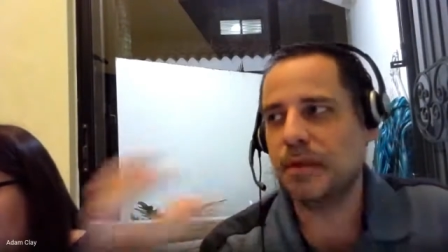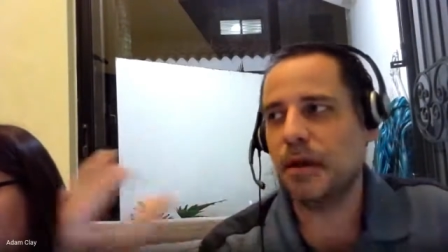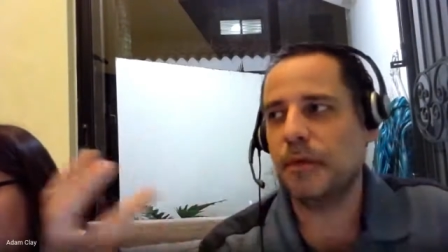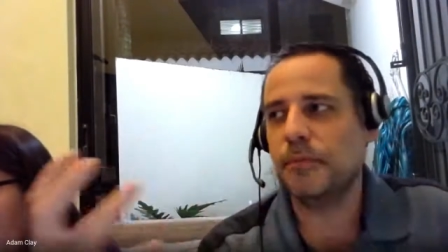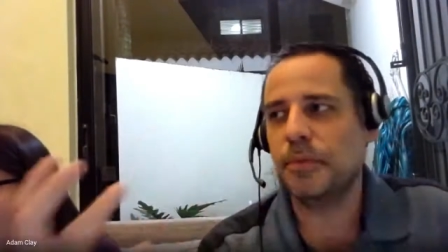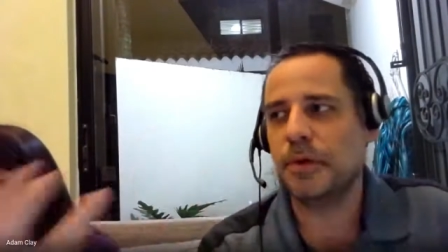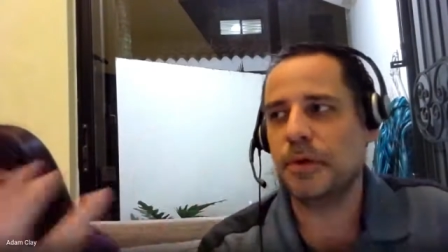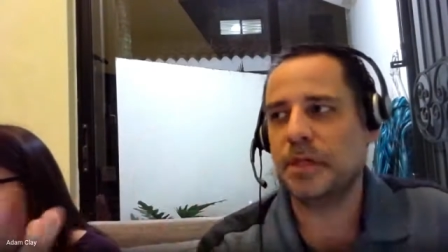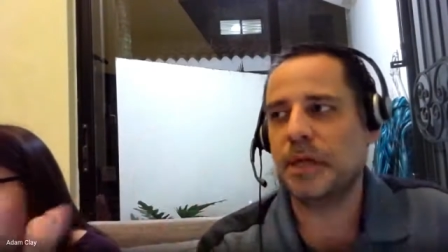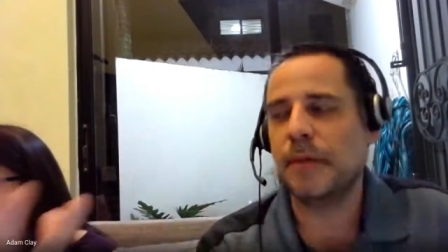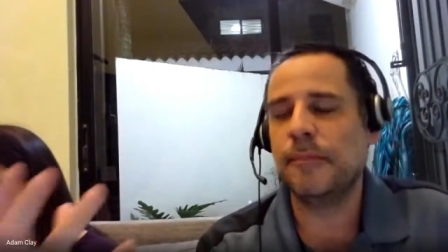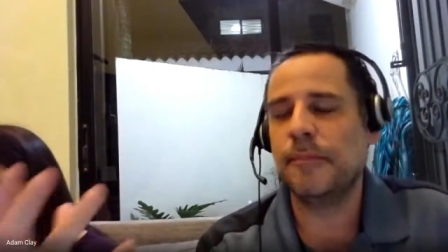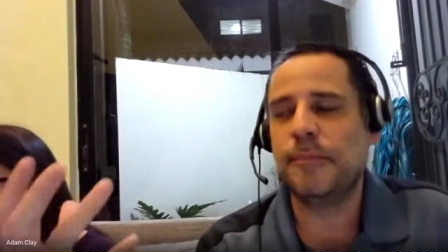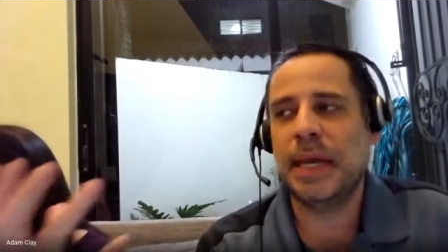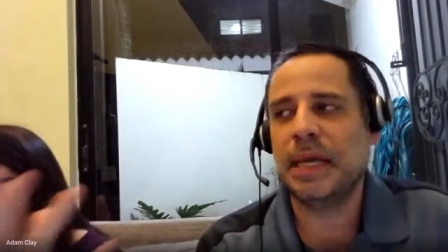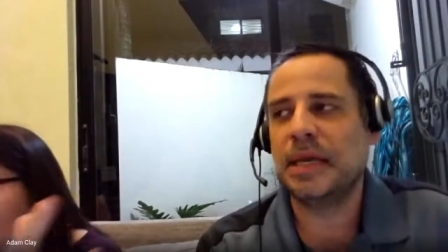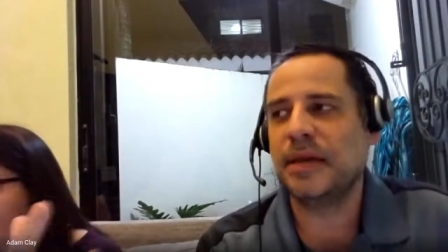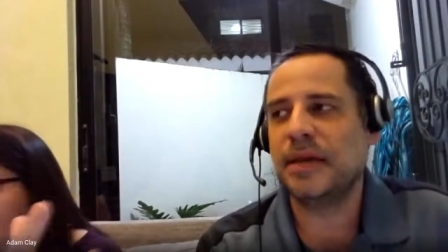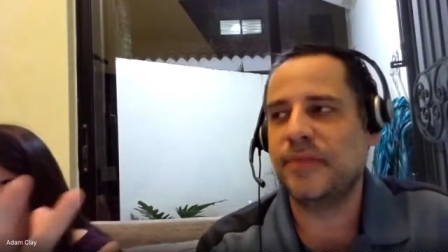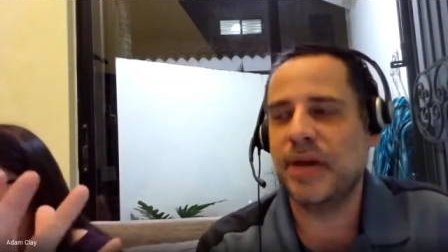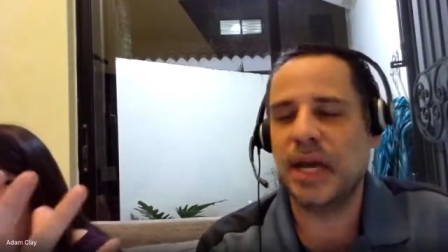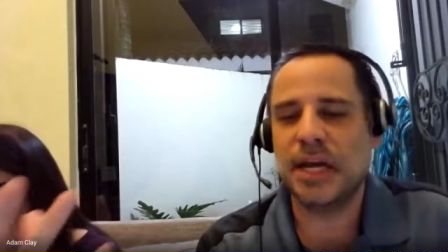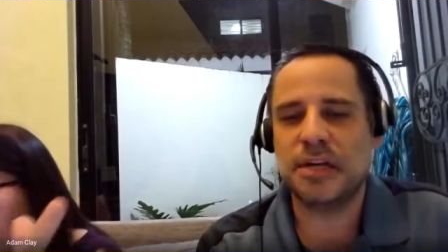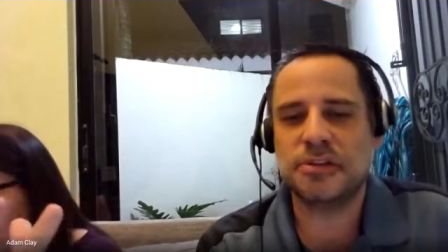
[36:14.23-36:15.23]
building a bank
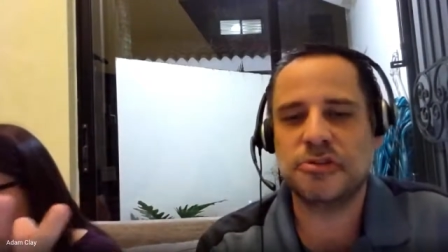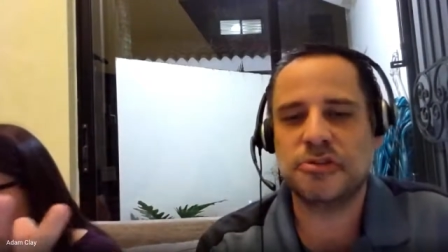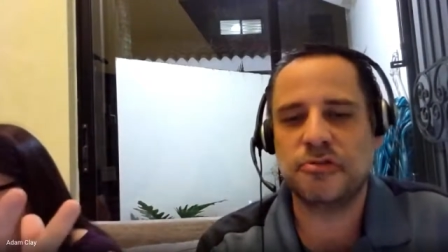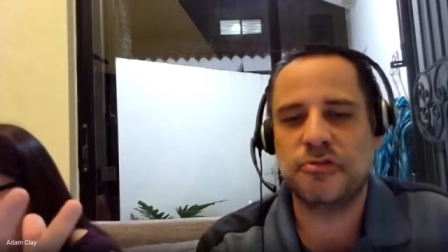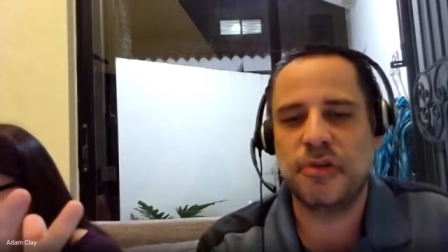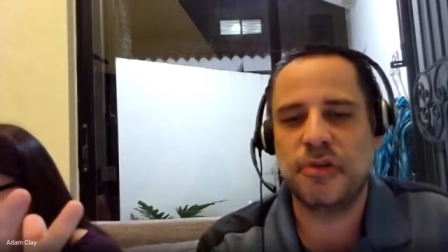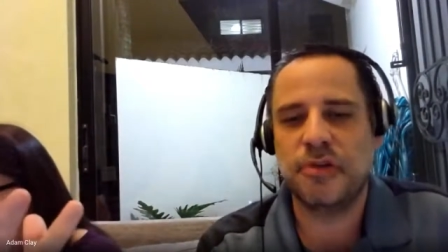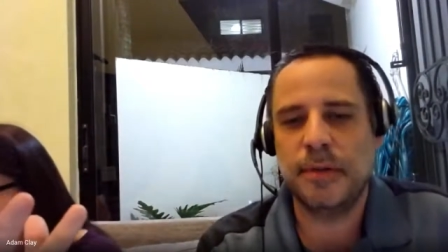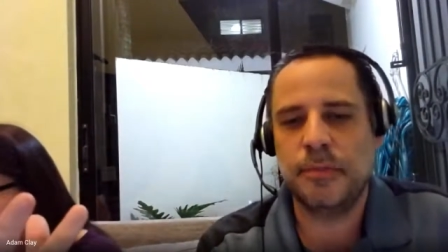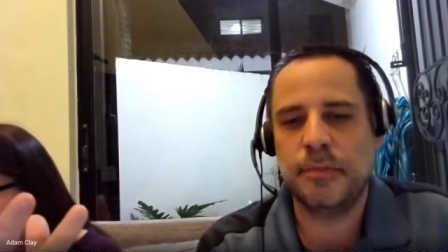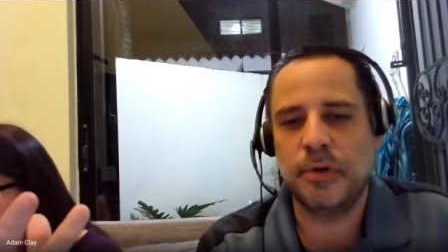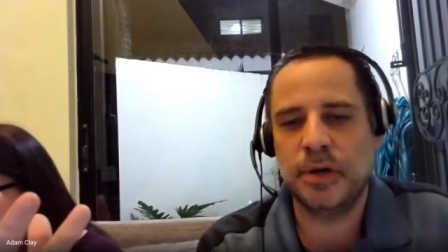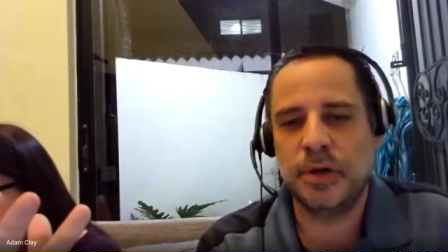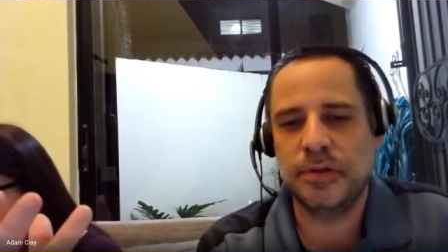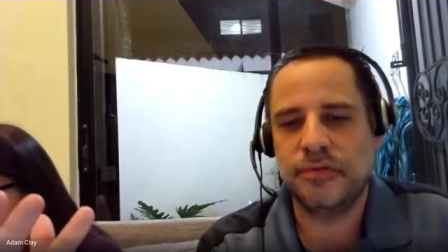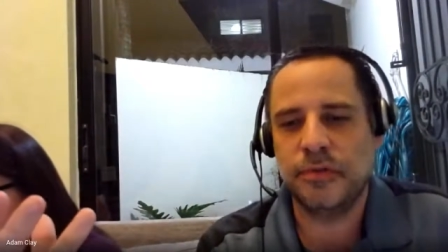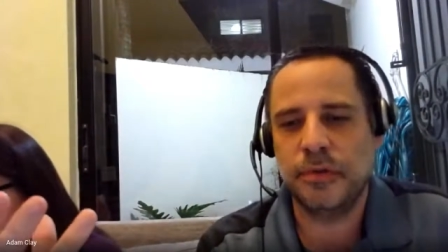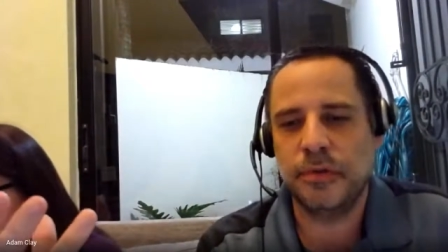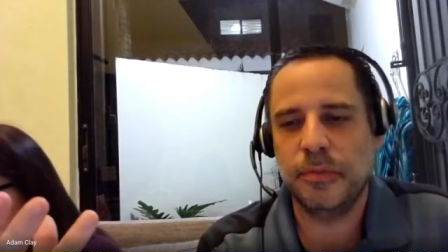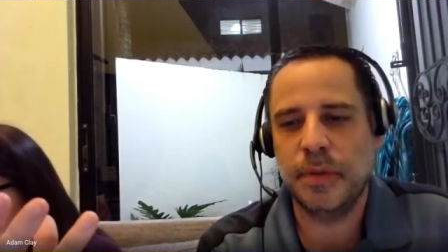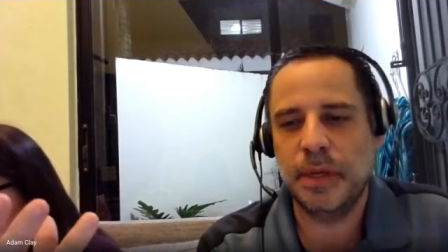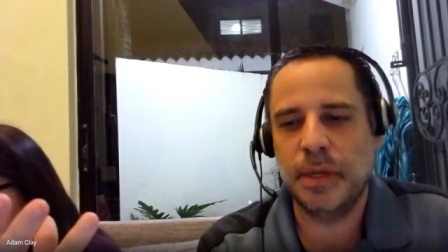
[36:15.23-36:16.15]
of extra credit points with me.